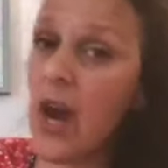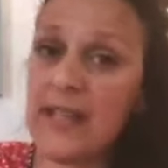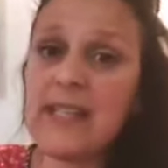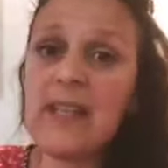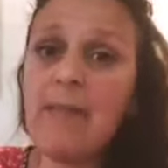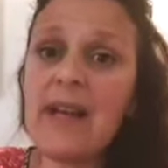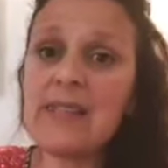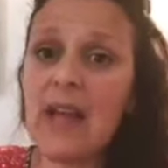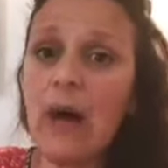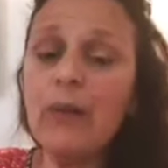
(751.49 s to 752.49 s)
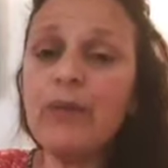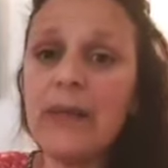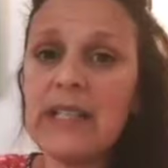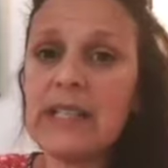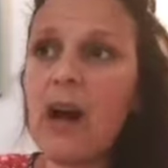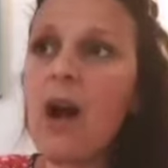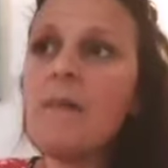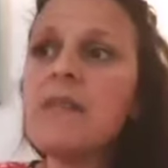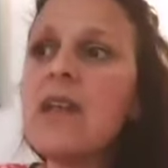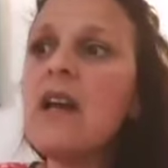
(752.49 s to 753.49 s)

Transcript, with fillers: I did it myself many times,